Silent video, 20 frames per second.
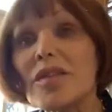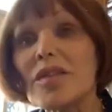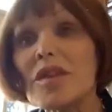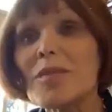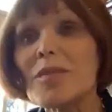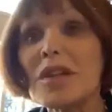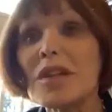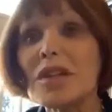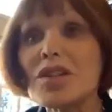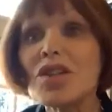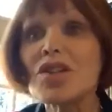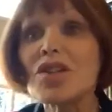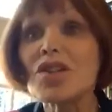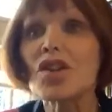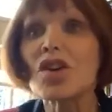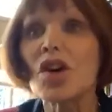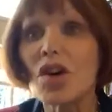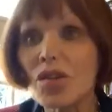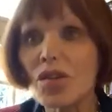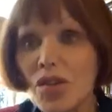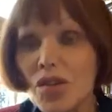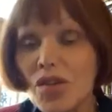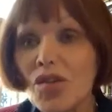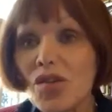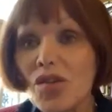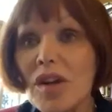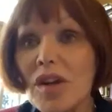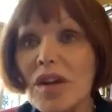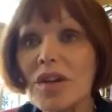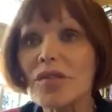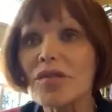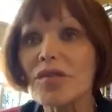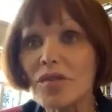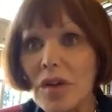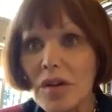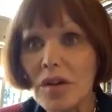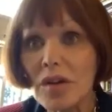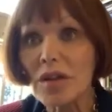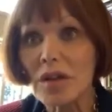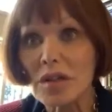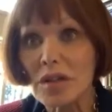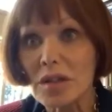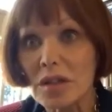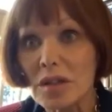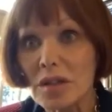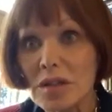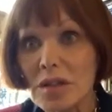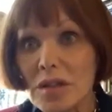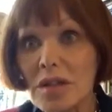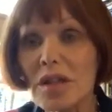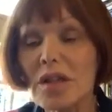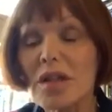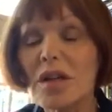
the ability to concentrate very hard